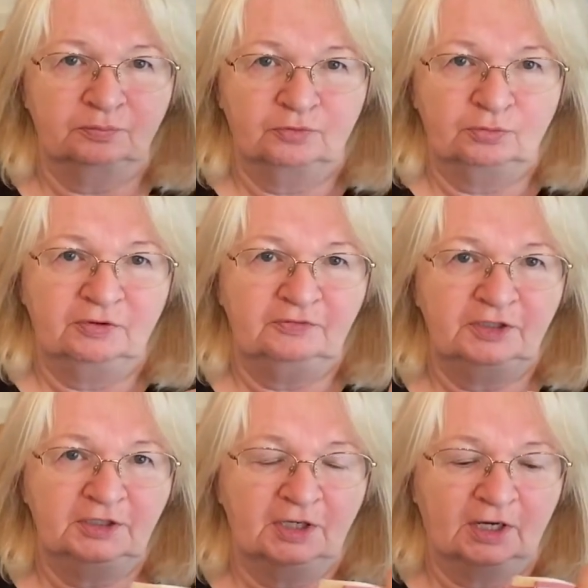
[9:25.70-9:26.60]

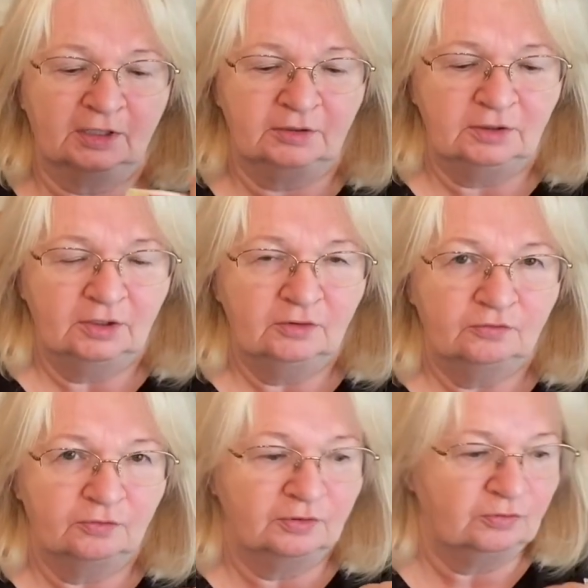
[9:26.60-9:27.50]
$3.59
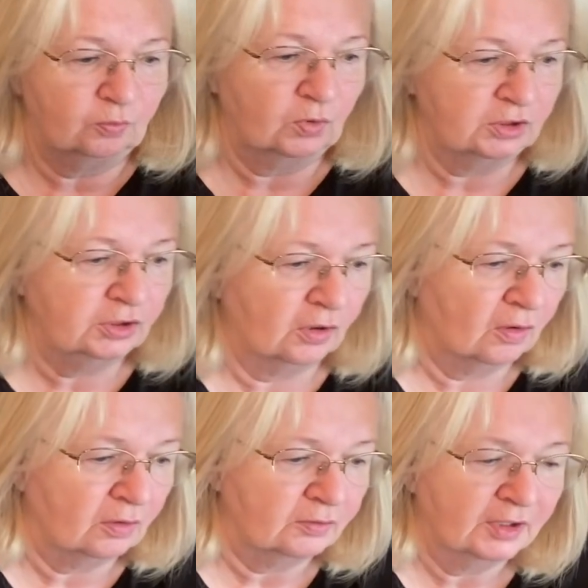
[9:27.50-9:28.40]
for this 1
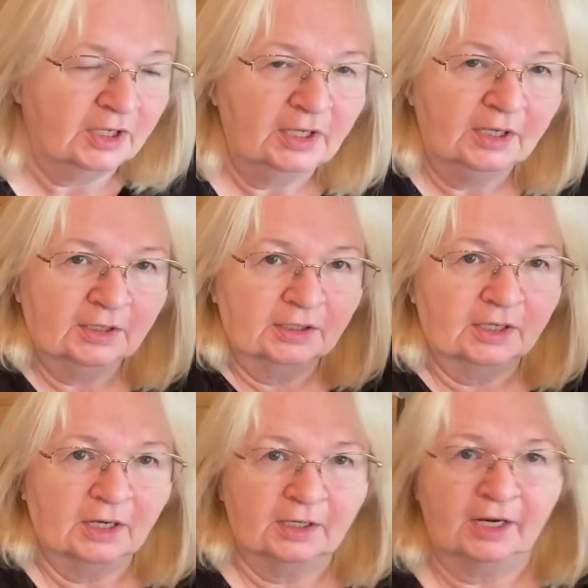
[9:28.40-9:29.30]
yard, and I
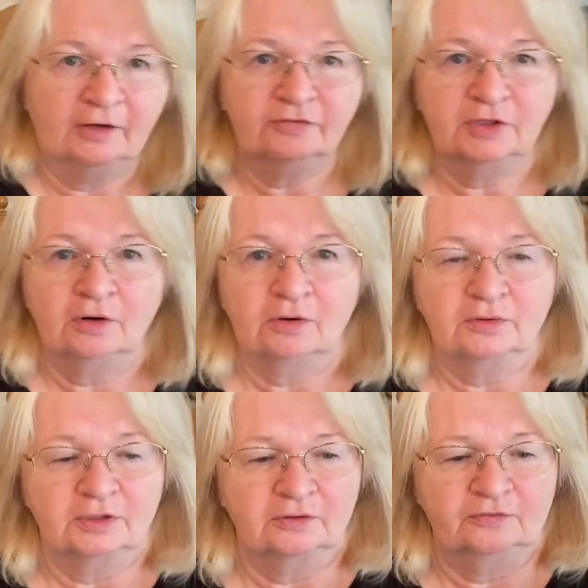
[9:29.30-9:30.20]
got a ½
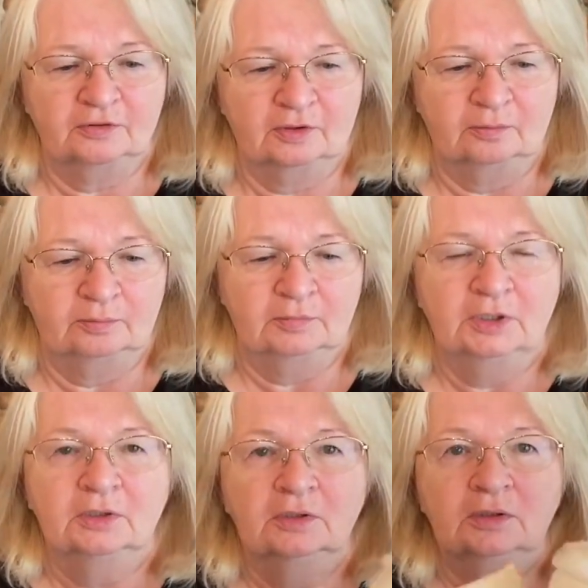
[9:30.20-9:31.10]
yard of some
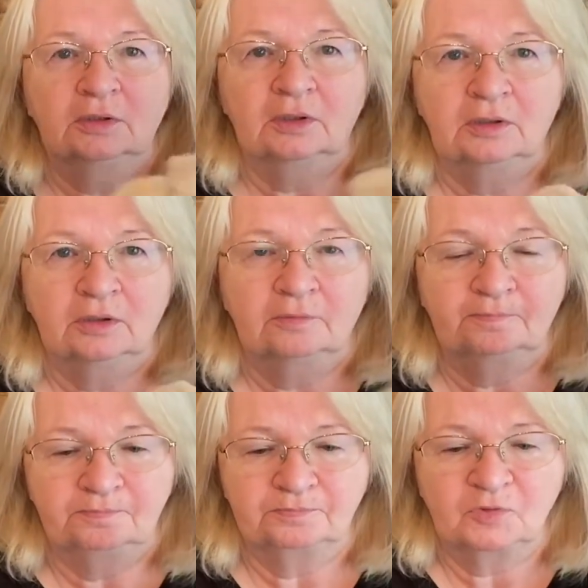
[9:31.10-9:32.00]

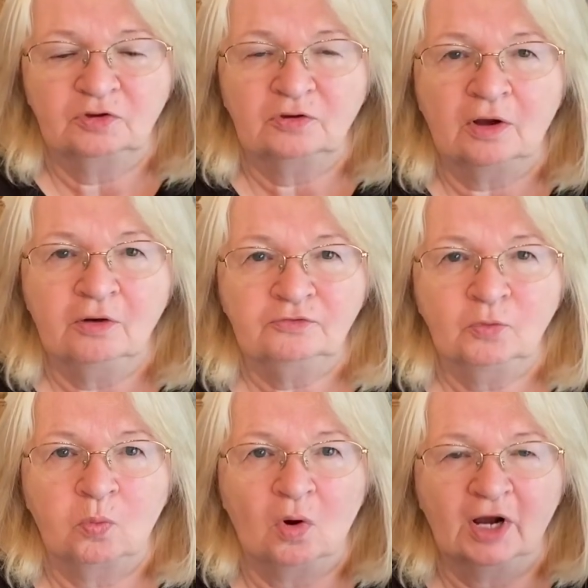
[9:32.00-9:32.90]
soft
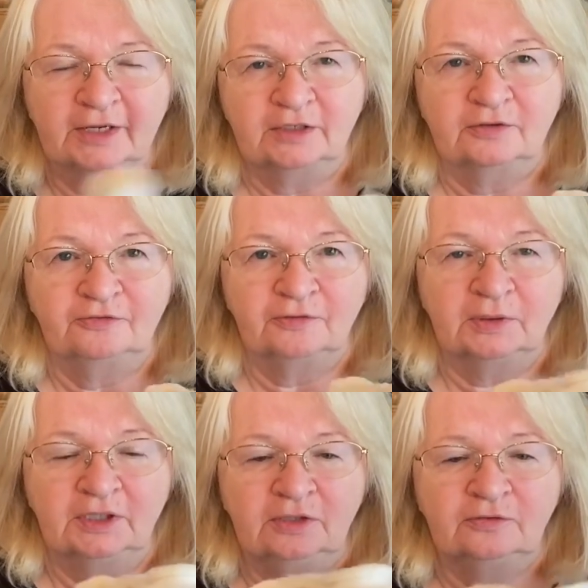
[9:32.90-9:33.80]
white
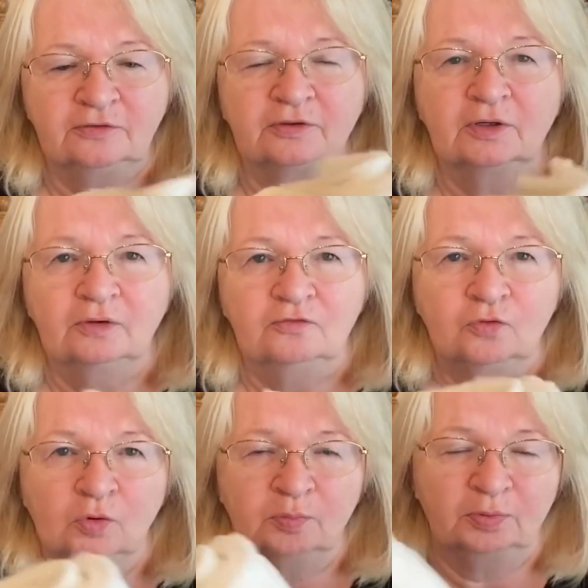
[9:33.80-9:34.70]
fleece
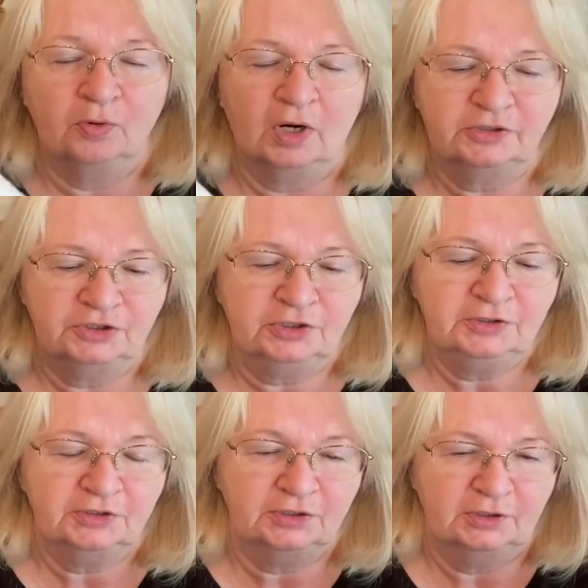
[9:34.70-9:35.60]
for a
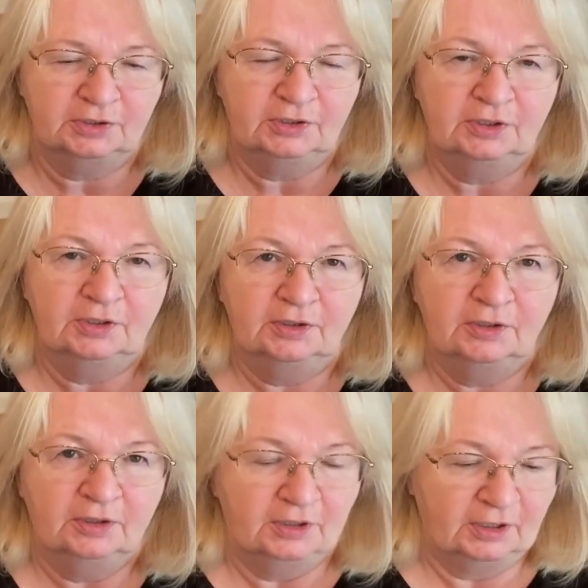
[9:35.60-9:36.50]
project,
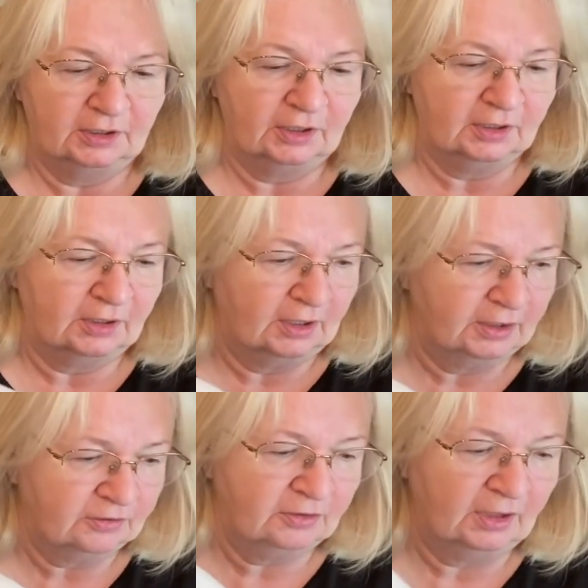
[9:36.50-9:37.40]
and I
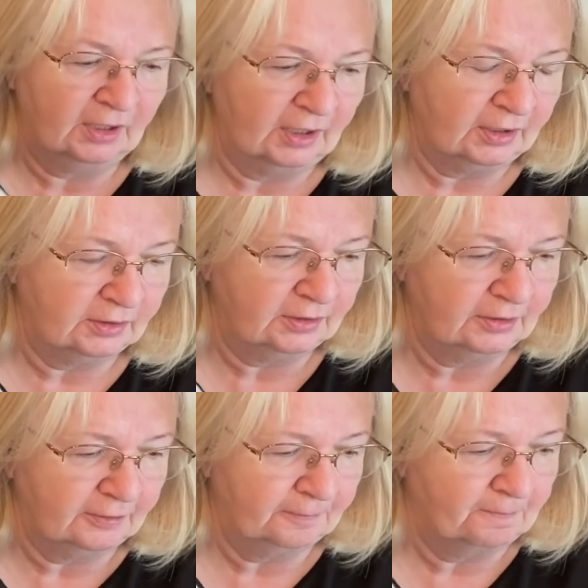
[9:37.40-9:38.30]
got that
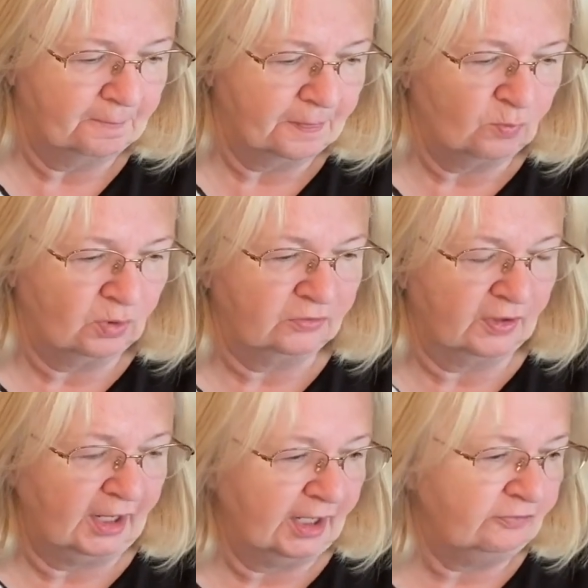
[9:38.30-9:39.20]
was a
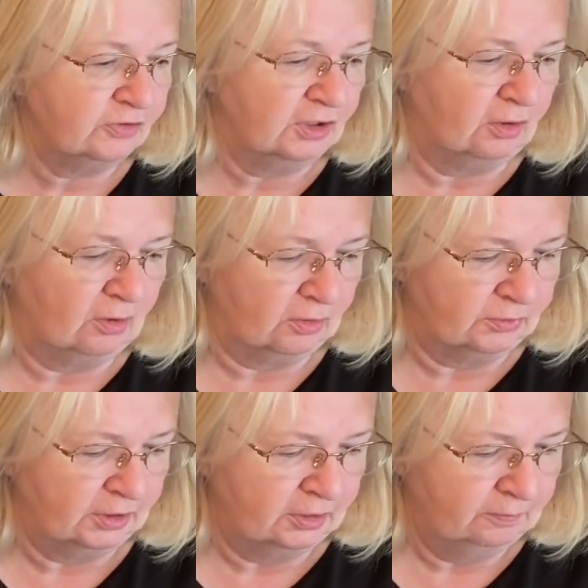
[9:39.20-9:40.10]
½
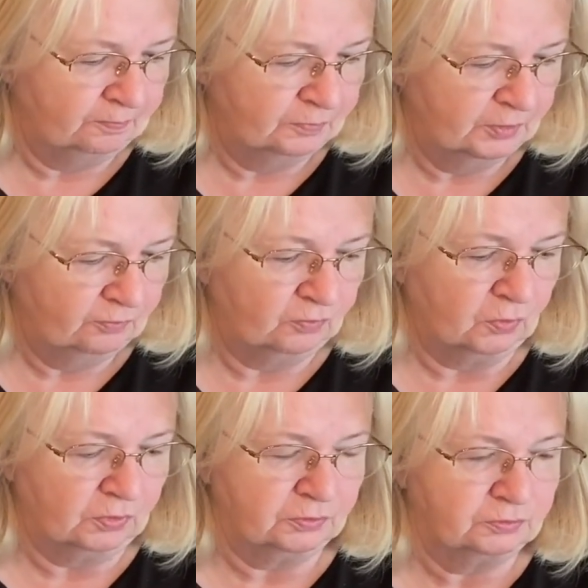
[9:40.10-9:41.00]
yard
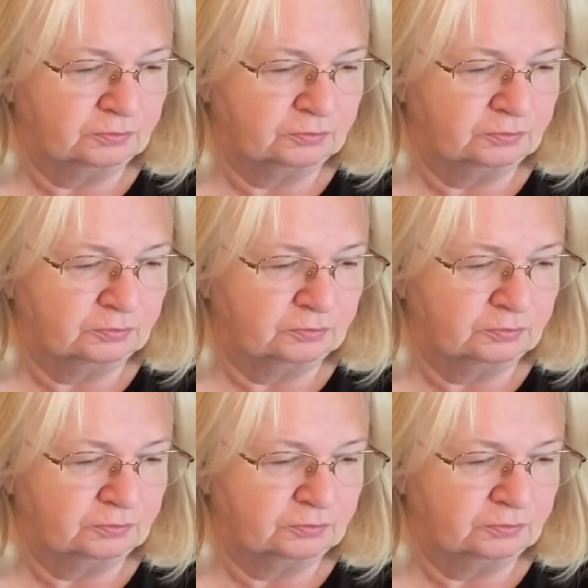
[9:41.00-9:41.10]
for